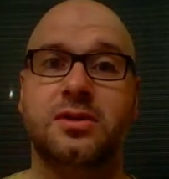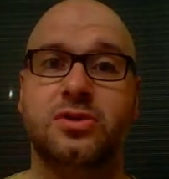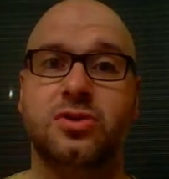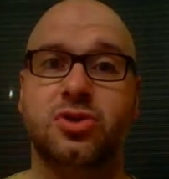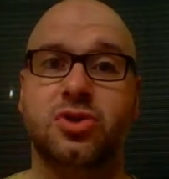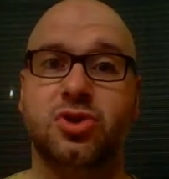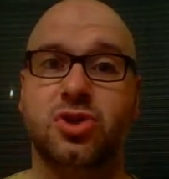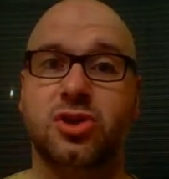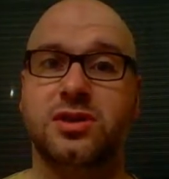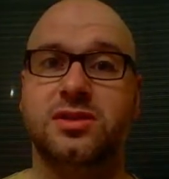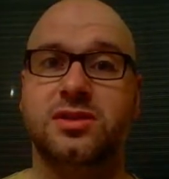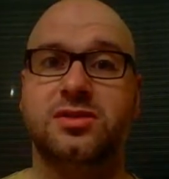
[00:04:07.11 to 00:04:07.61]

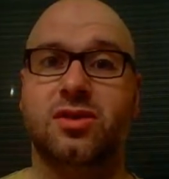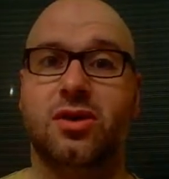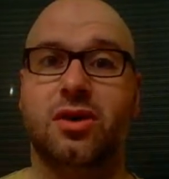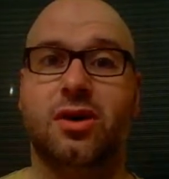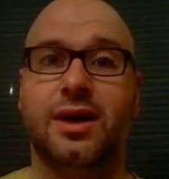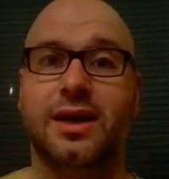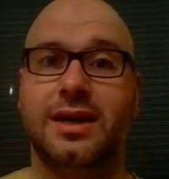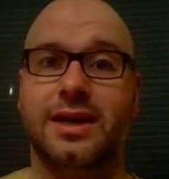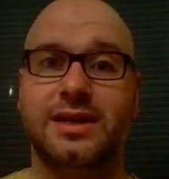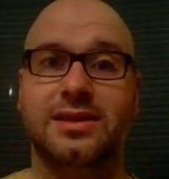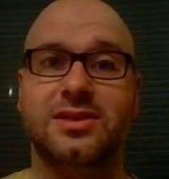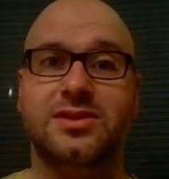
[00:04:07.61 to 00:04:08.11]
just
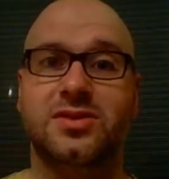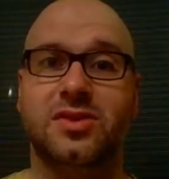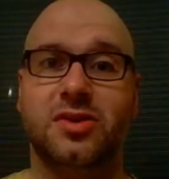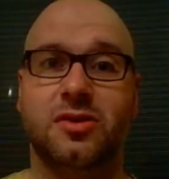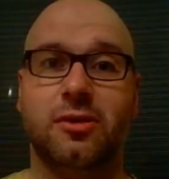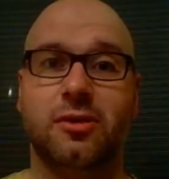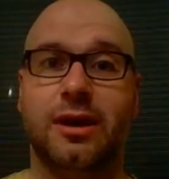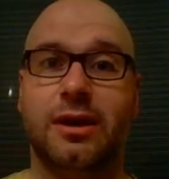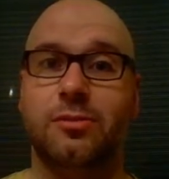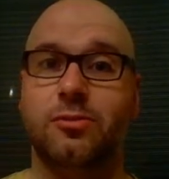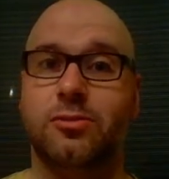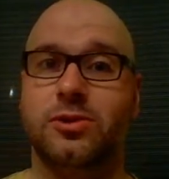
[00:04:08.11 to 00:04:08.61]
on
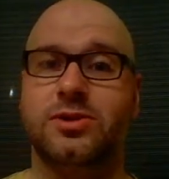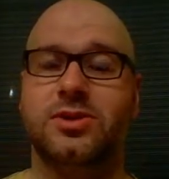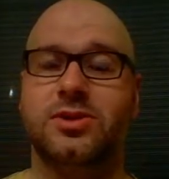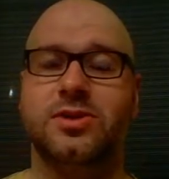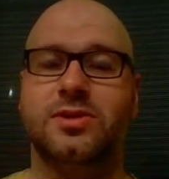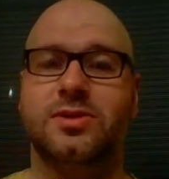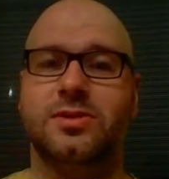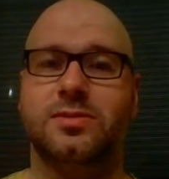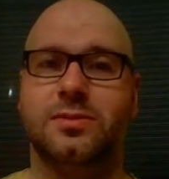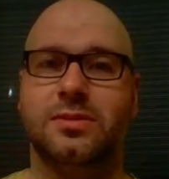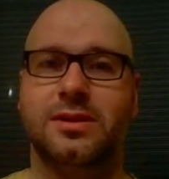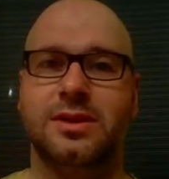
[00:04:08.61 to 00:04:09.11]
Instagram, which
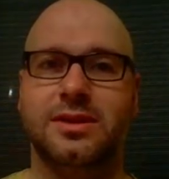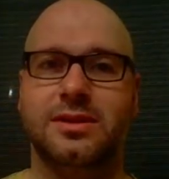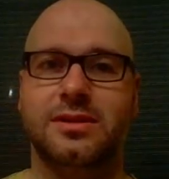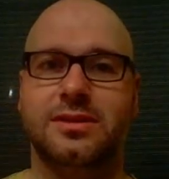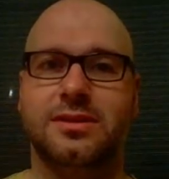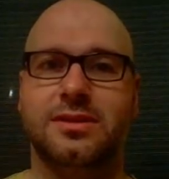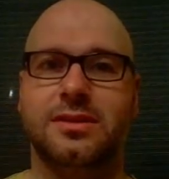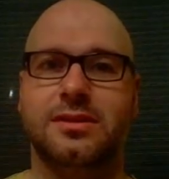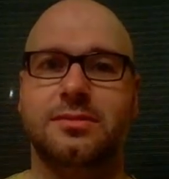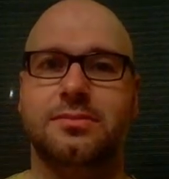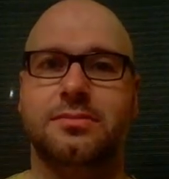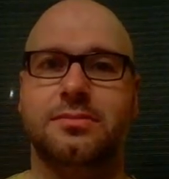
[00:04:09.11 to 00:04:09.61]
is
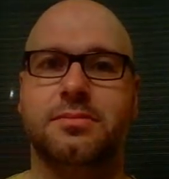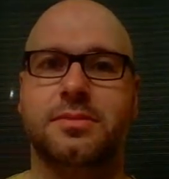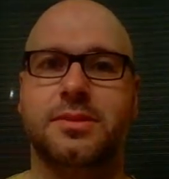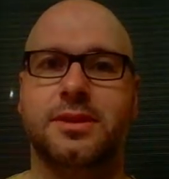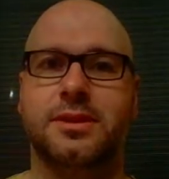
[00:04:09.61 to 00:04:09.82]
the